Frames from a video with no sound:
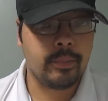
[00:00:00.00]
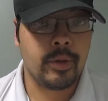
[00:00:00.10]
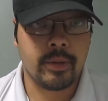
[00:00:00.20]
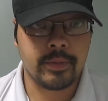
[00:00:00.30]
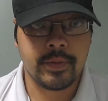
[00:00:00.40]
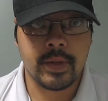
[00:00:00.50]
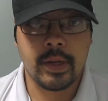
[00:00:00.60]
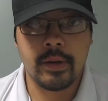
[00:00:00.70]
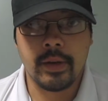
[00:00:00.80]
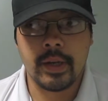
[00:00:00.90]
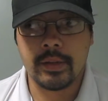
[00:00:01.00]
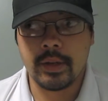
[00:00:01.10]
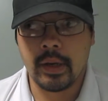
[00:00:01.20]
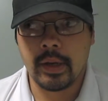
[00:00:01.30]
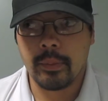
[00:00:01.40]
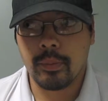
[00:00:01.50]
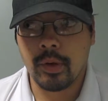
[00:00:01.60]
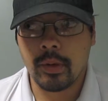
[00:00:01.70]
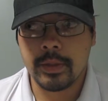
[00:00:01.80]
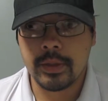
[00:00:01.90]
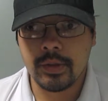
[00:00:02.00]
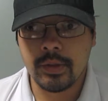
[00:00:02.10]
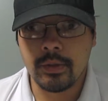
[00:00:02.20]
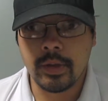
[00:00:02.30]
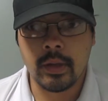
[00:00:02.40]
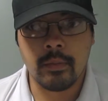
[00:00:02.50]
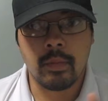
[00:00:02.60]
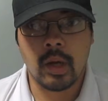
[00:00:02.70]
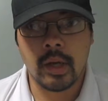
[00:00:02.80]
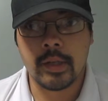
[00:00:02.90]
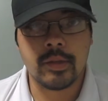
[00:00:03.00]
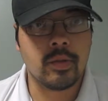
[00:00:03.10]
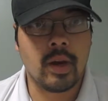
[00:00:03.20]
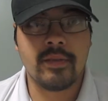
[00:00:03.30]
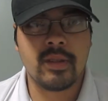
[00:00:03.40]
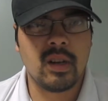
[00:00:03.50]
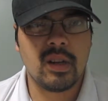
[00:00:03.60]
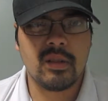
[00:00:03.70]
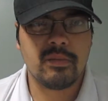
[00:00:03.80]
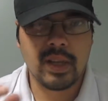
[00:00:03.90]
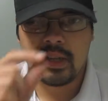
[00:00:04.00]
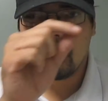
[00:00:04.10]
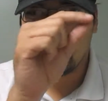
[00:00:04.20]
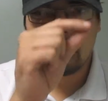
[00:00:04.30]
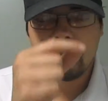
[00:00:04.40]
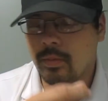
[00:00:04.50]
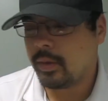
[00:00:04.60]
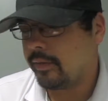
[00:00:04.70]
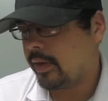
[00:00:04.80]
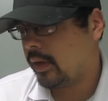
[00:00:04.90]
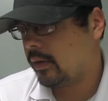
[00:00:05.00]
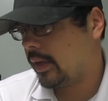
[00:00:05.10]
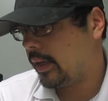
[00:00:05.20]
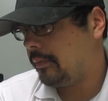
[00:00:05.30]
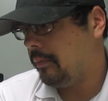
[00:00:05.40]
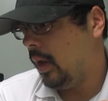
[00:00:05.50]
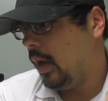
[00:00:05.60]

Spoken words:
pickups video as I promised you in my drive talk, that little 2-minute video I did.